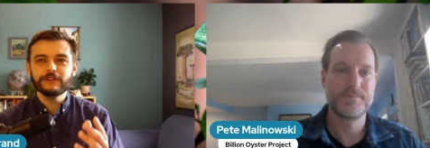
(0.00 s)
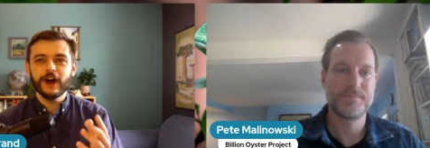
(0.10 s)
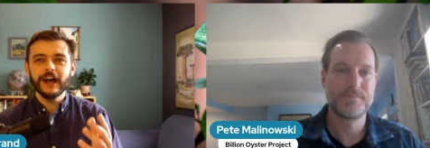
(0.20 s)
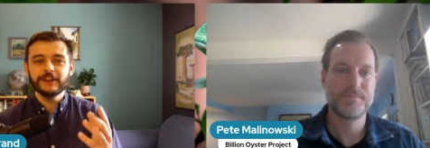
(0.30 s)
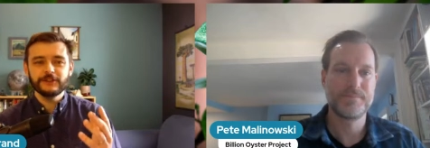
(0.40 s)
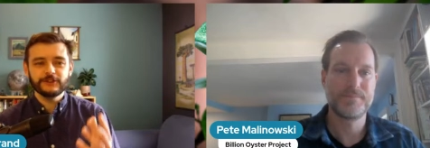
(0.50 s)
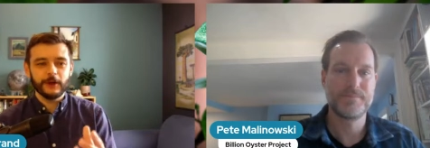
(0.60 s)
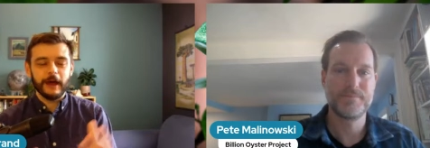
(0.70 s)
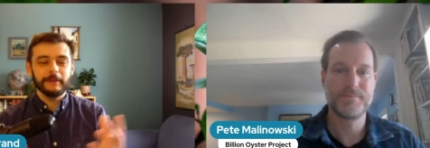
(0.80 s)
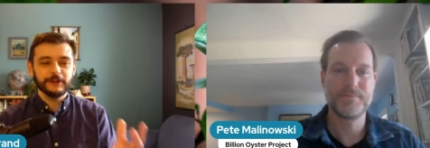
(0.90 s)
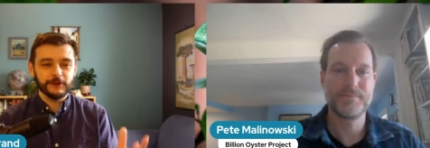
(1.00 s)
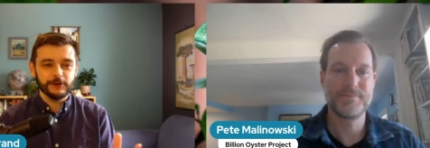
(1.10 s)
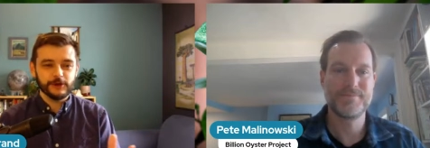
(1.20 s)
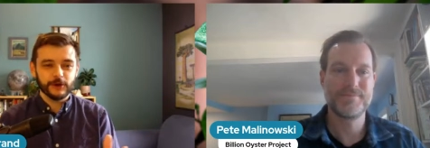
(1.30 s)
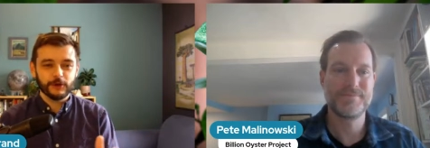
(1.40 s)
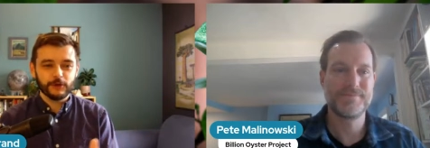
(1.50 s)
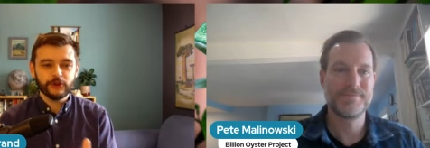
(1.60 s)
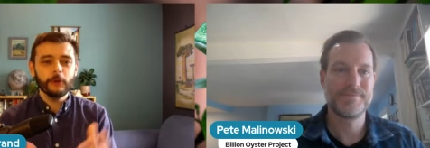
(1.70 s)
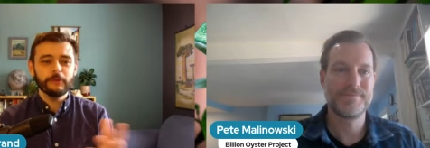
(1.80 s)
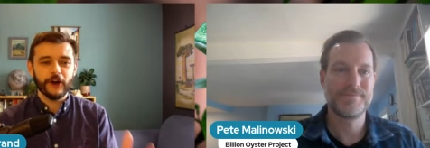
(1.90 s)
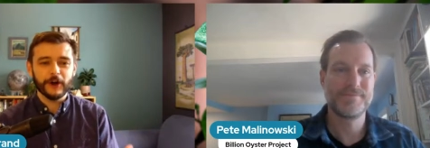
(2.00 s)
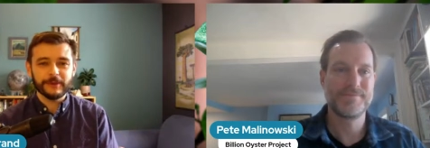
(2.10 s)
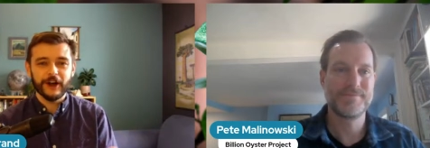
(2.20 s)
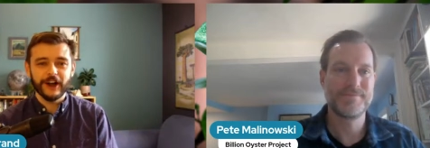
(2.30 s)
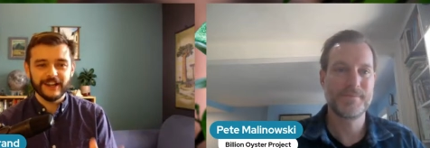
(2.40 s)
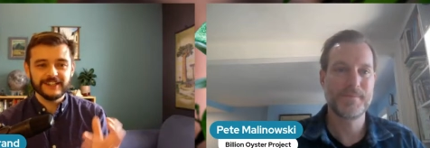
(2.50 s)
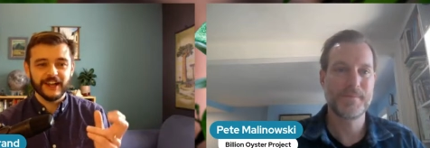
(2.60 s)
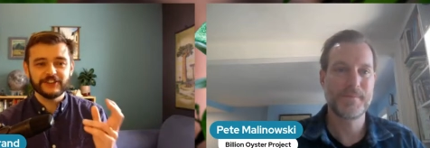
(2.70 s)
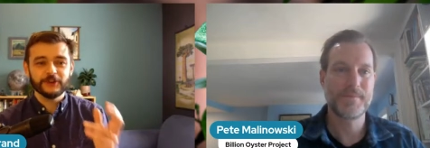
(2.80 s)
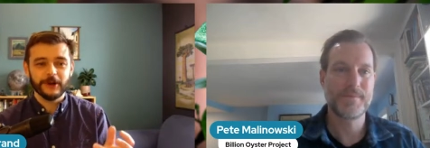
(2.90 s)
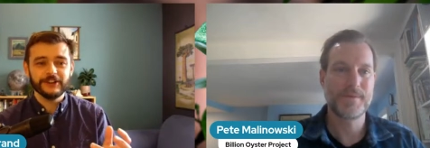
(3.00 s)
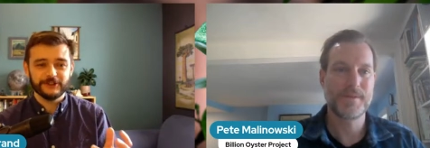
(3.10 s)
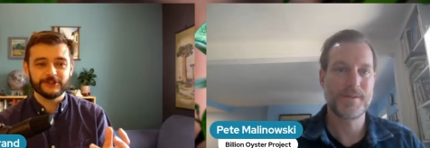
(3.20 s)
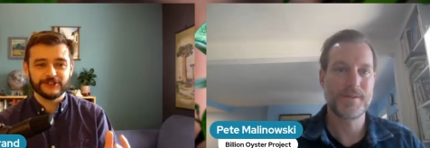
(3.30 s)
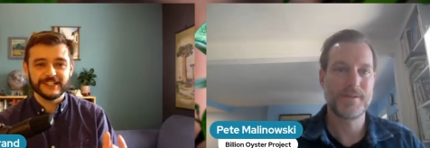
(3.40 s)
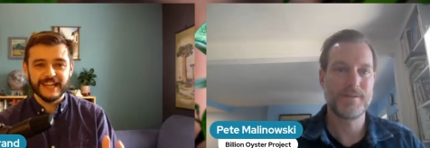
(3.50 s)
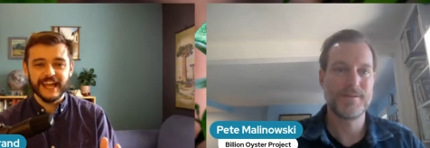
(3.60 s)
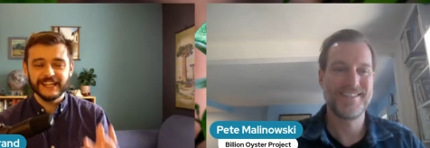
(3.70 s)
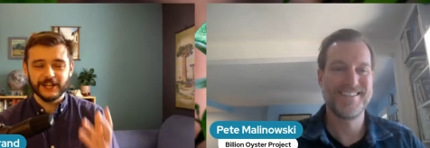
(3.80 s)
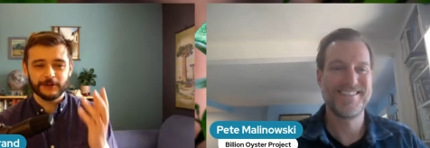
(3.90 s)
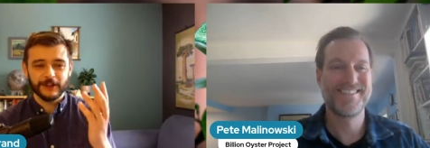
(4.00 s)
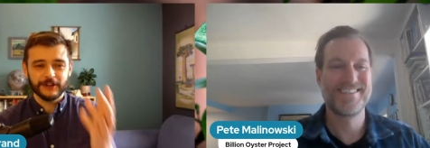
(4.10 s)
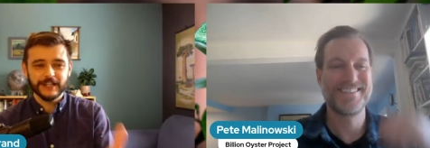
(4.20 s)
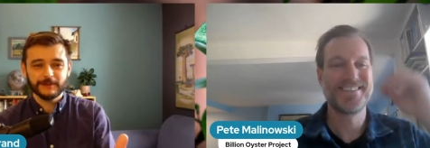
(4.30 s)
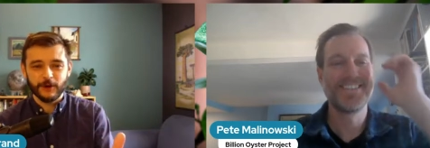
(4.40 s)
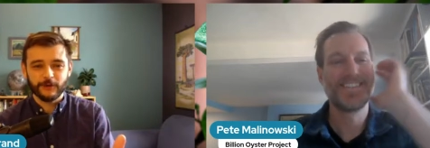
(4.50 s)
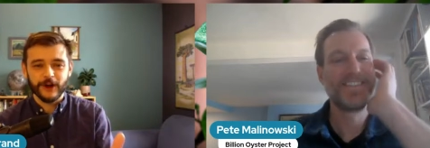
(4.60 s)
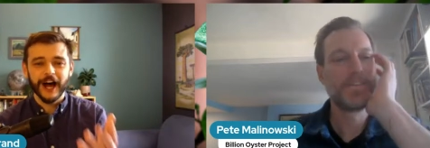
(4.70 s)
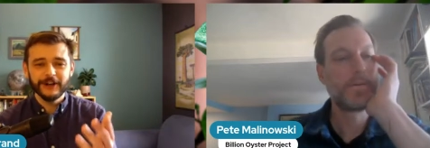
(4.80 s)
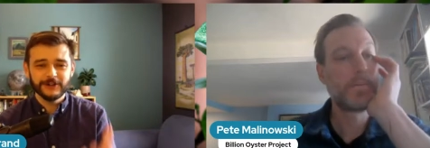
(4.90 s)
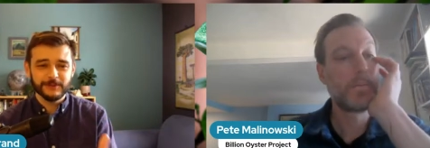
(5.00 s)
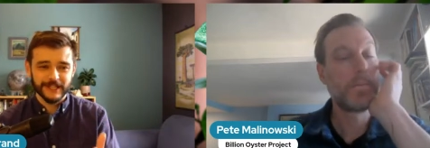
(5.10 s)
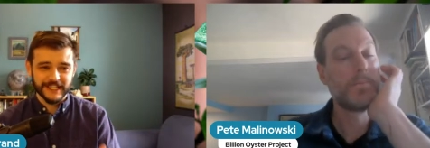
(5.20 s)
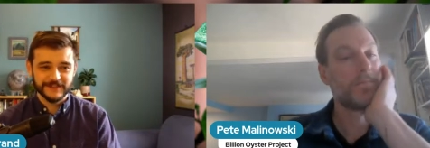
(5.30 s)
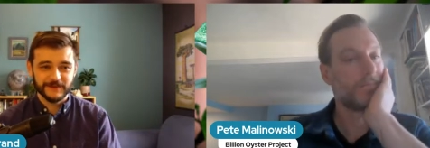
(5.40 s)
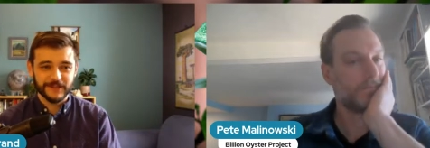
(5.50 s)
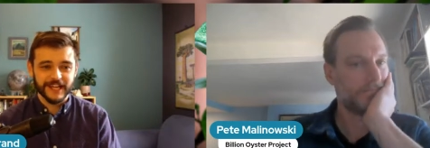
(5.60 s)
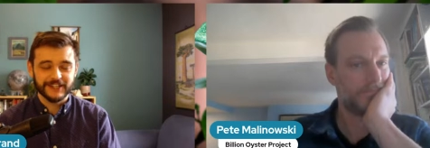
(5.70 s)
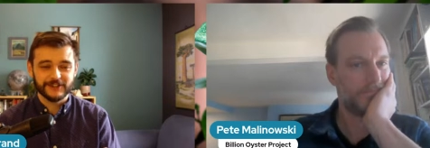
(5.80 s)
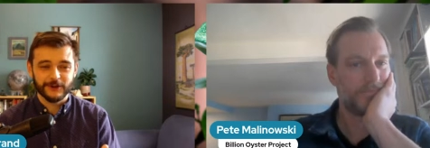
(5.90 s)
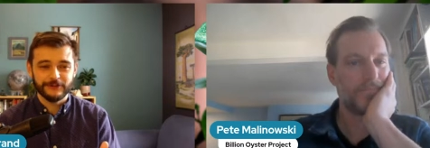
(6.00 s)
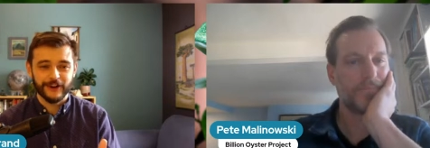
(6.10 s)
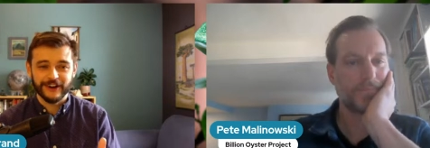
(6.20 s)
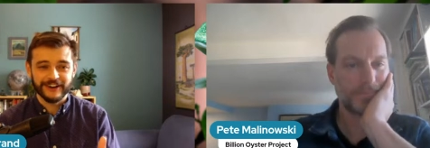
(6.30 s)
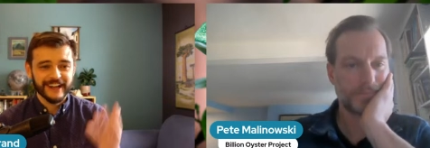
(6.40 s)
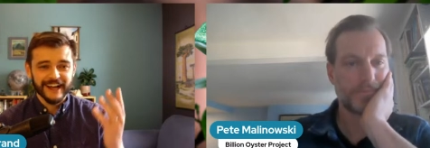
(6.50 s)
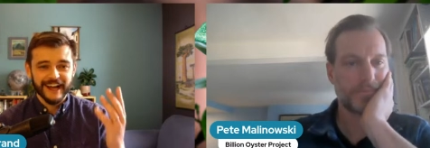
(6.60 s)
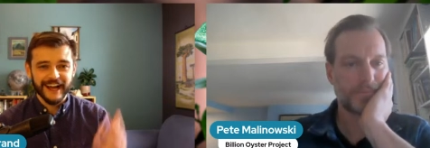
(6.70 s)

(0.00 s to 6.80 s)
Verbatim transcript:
Speaker 1: we've got, so, I mean, you're so far beyond a dozen oysters in a tank here. They talked about over 100 million have been planted so far.